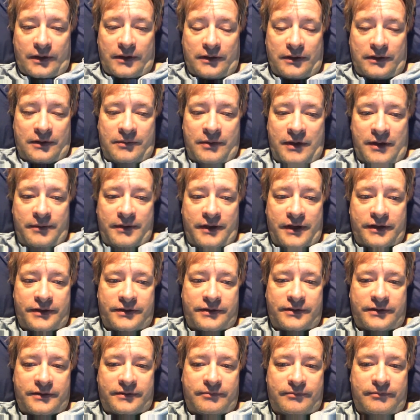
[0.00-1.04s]
Or maybe I
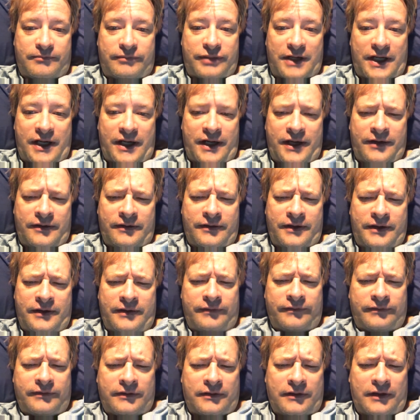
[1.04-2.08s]
should buy
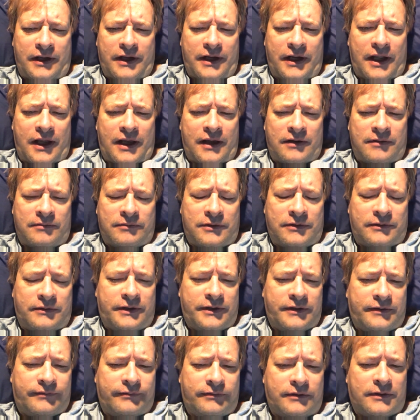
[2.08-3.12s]
reefer, like edible
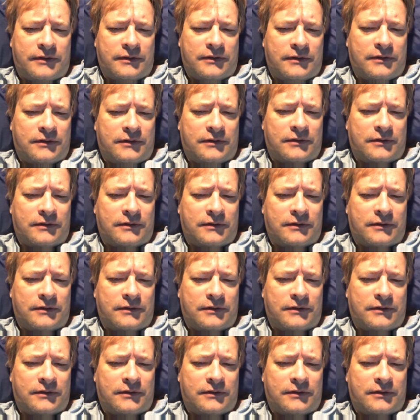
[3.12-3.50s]
reefer.